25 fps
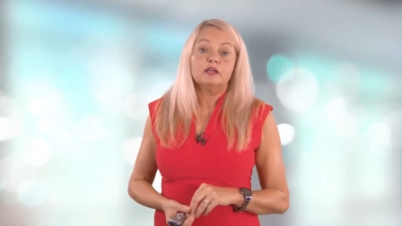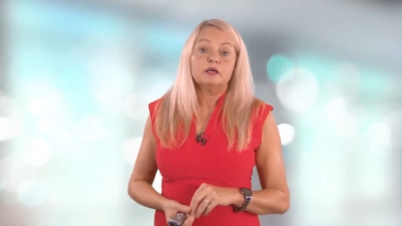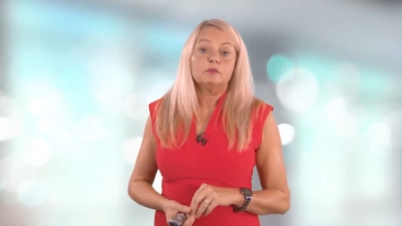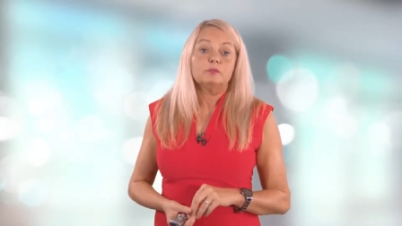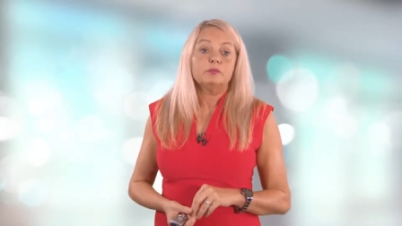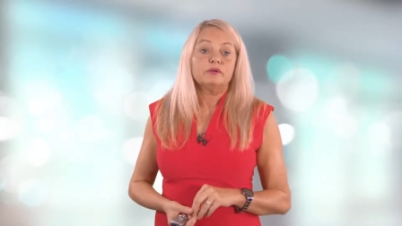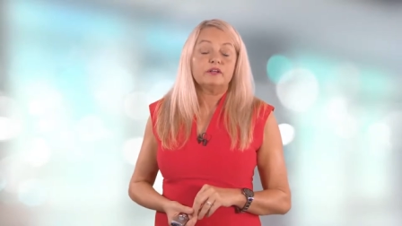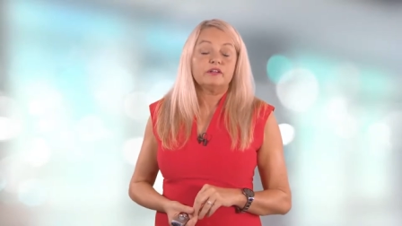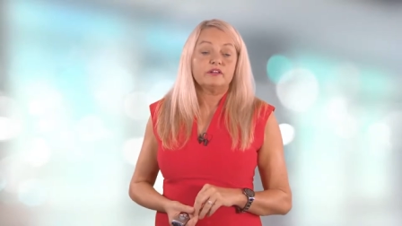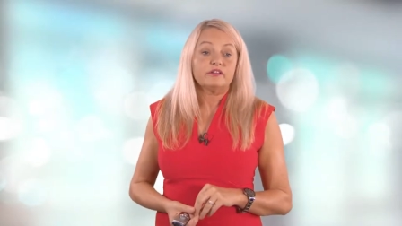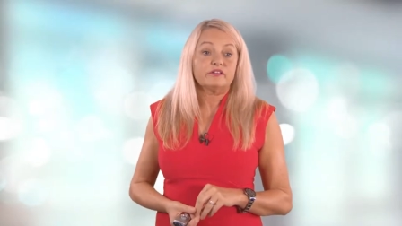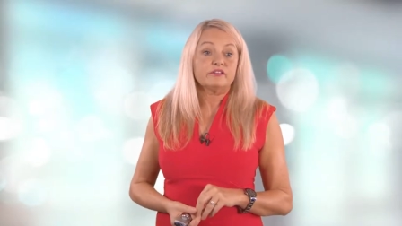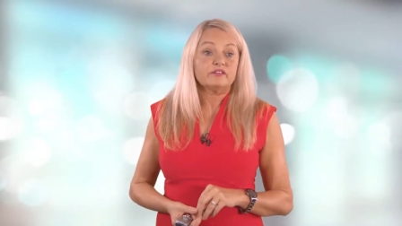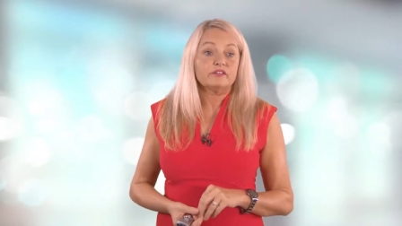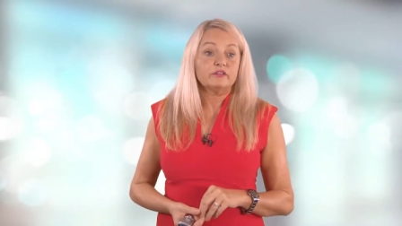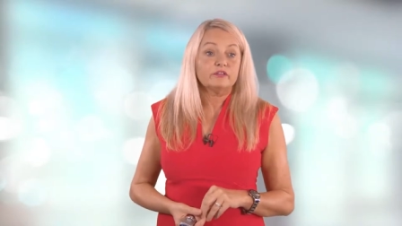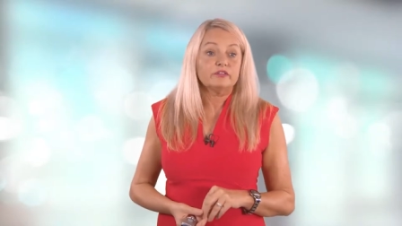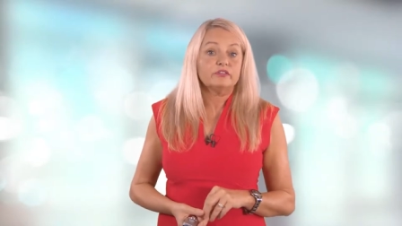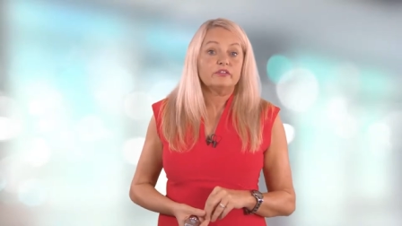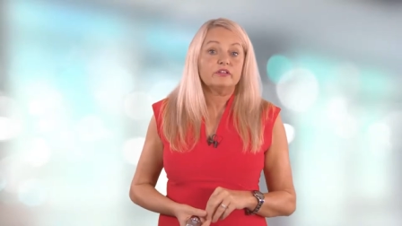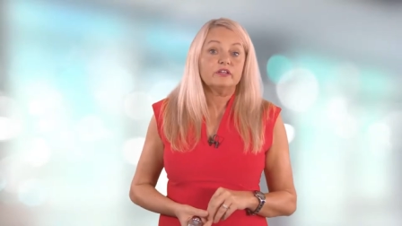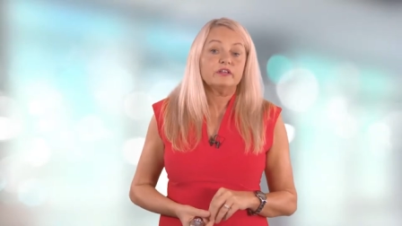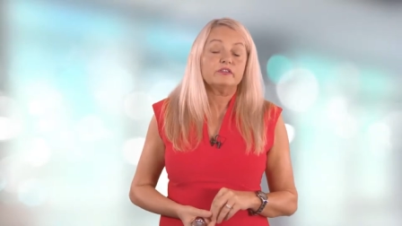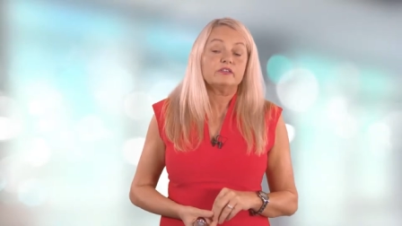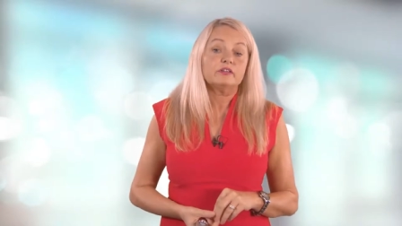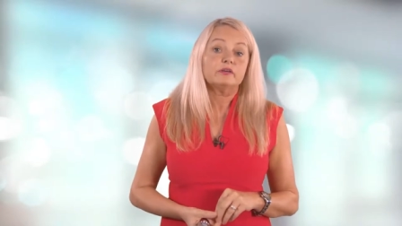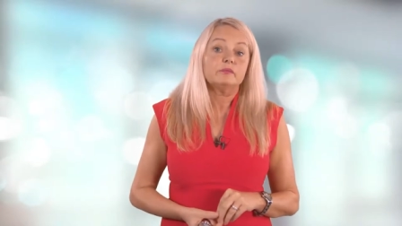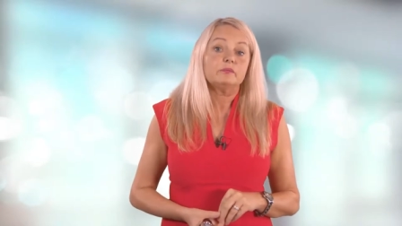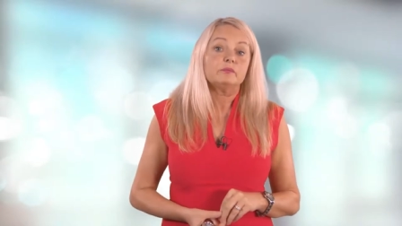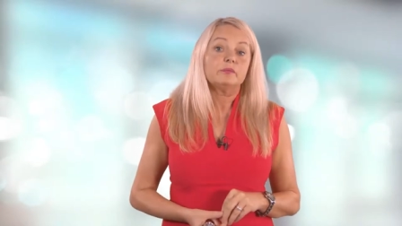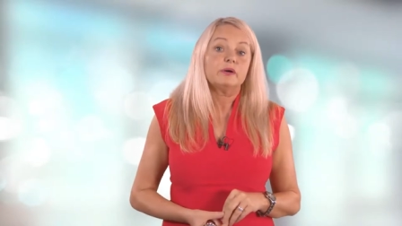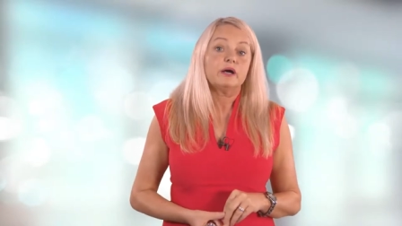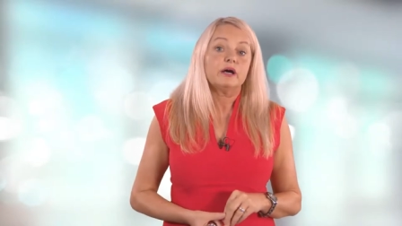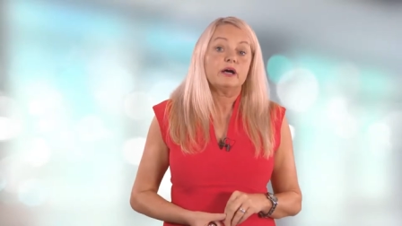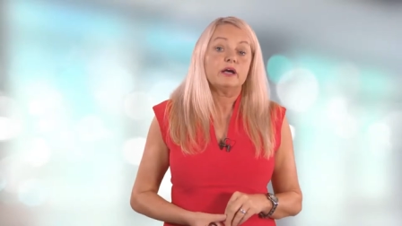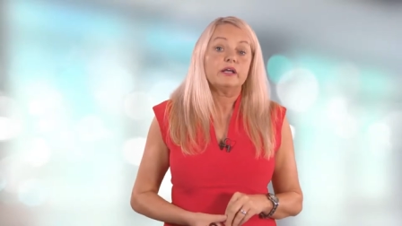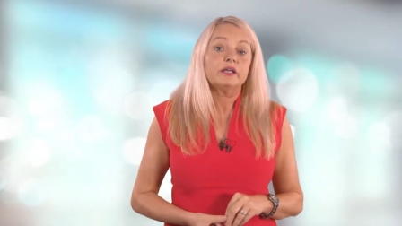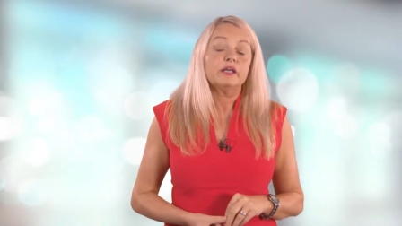but it's something that
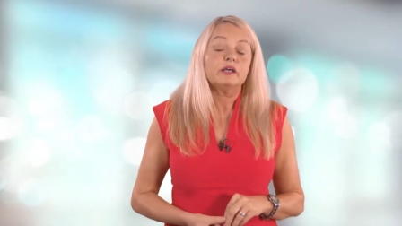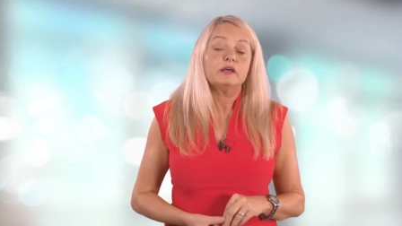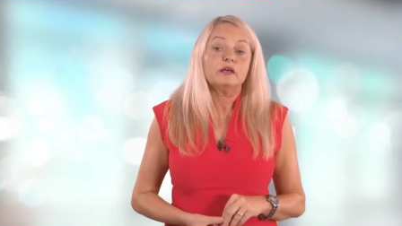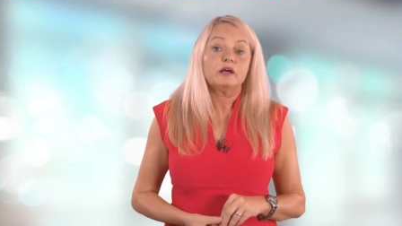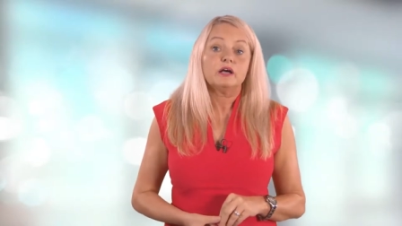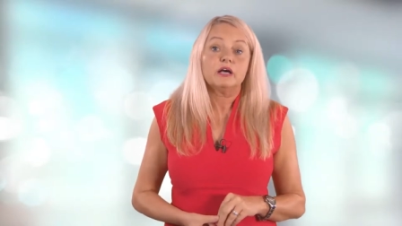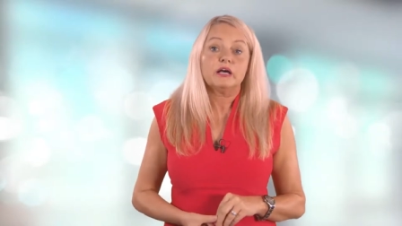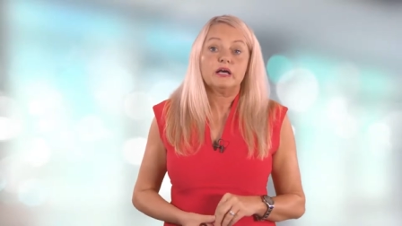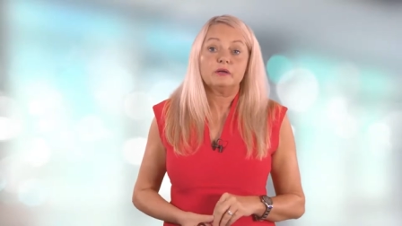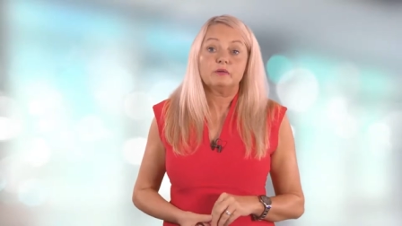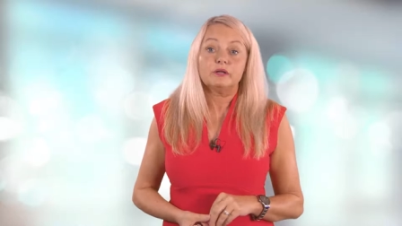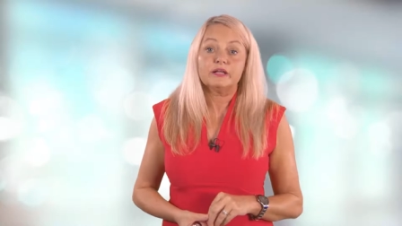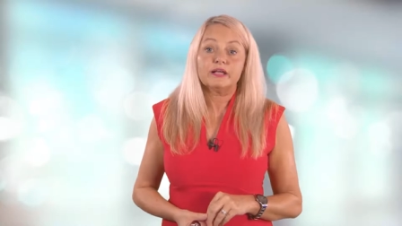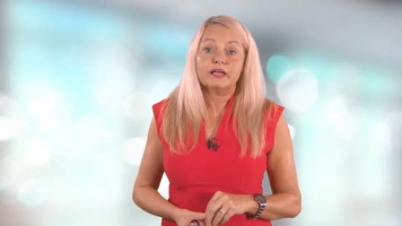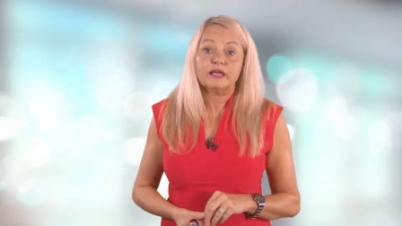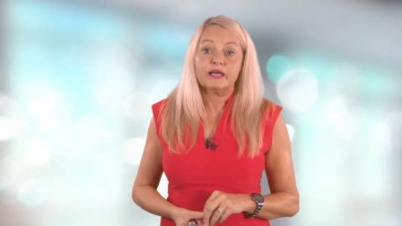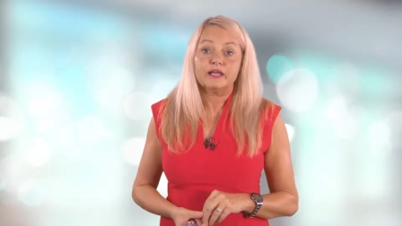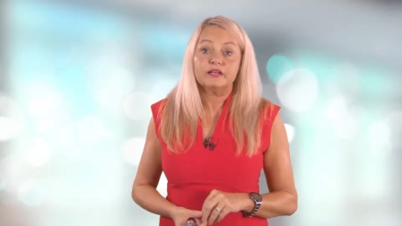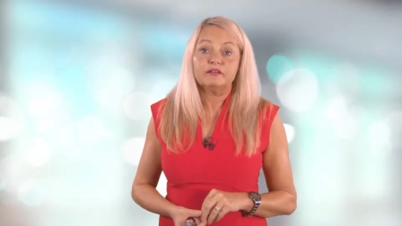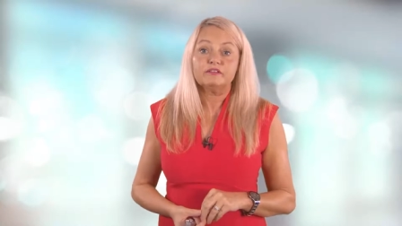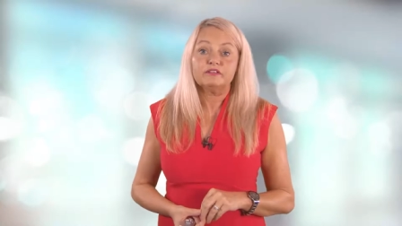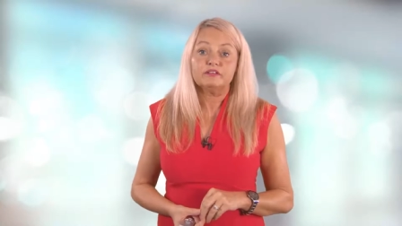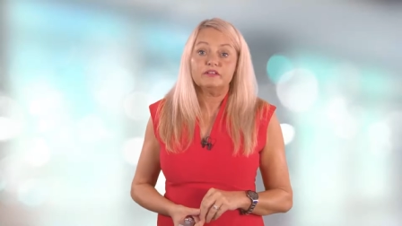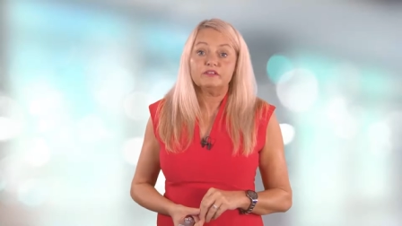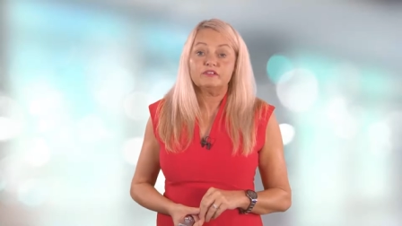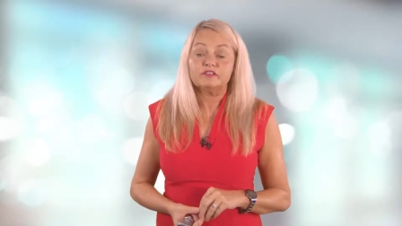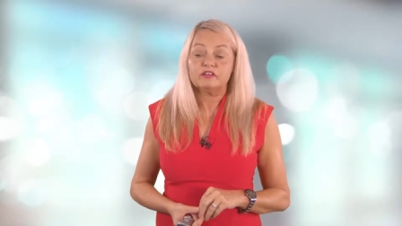by allocating